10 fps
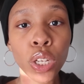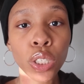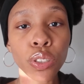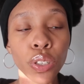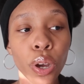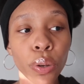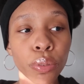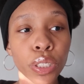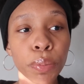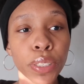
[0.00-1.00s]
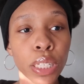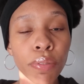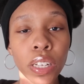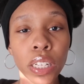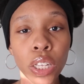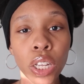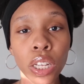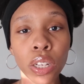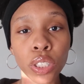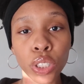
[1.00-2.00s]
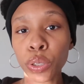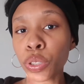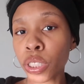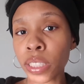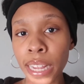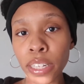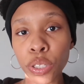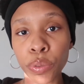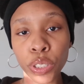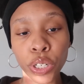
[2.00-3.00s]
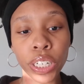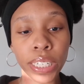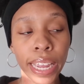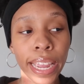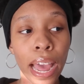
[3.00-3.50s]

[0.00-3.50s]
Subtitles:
you know, specifically to set to a certain day.